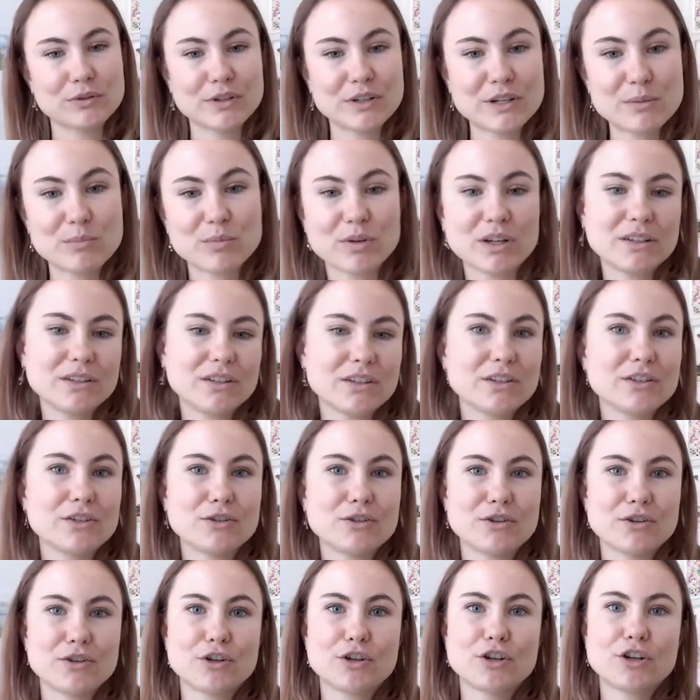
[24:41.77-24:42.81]
3D printers
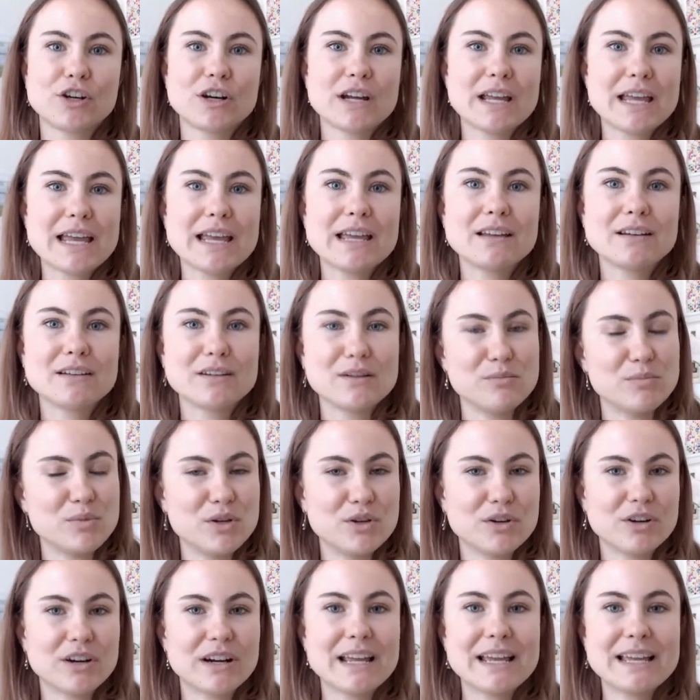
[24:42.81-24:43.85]
or create
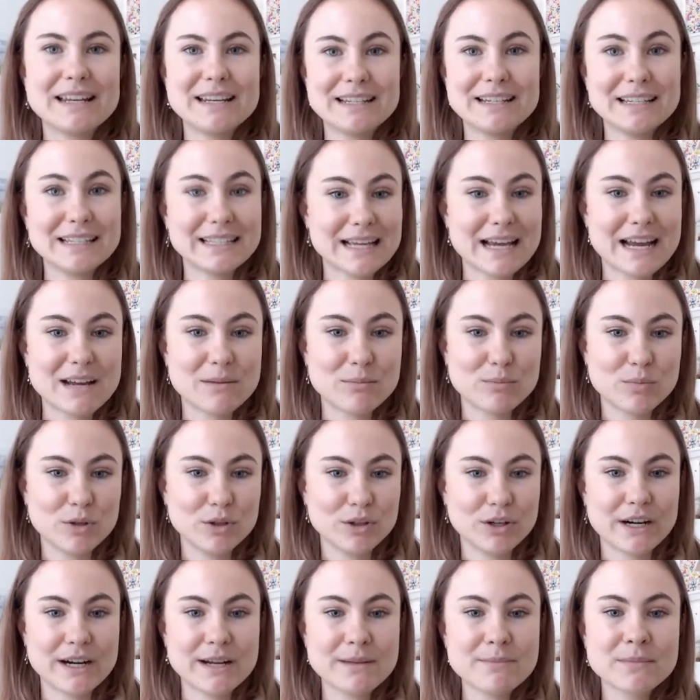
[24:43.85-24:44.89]
computer-aided design
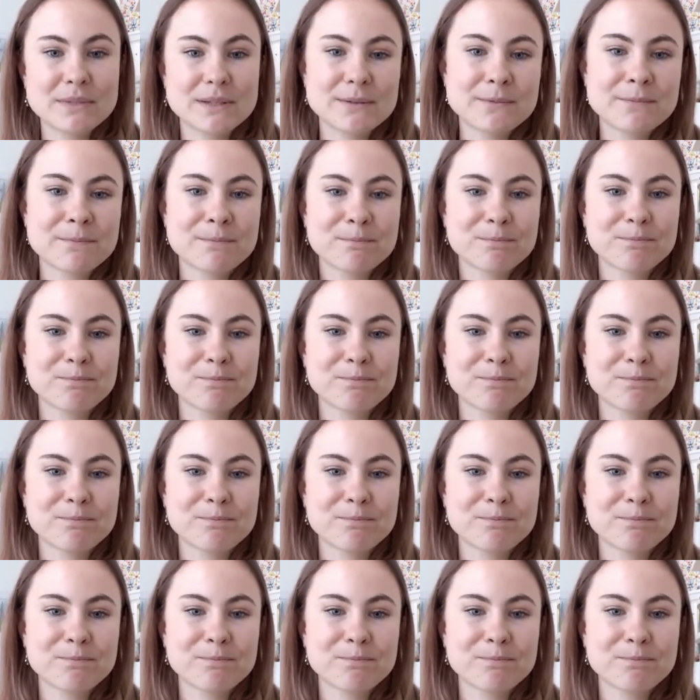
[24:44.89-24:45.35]
programs;